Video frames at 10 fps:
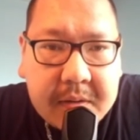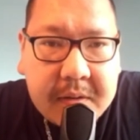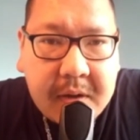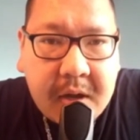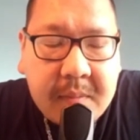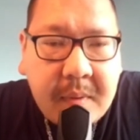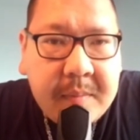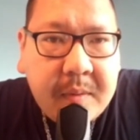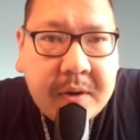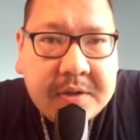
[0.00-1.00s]

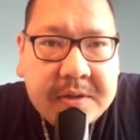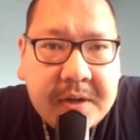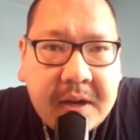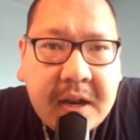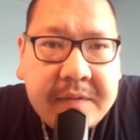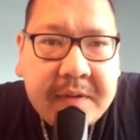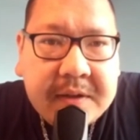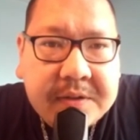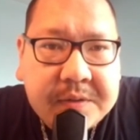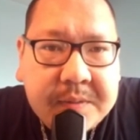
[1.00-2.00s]
remember watching on
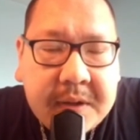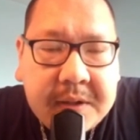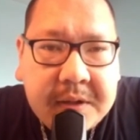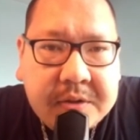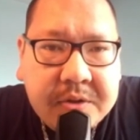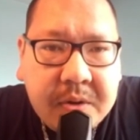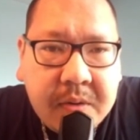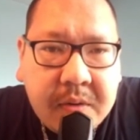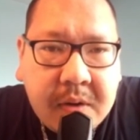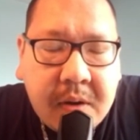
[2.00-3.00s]
Netflix as well a
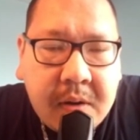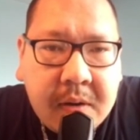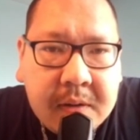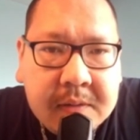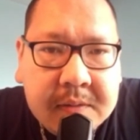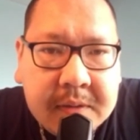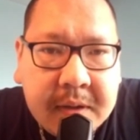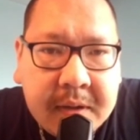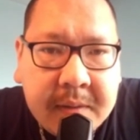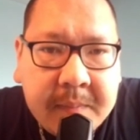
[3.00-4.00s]
show called I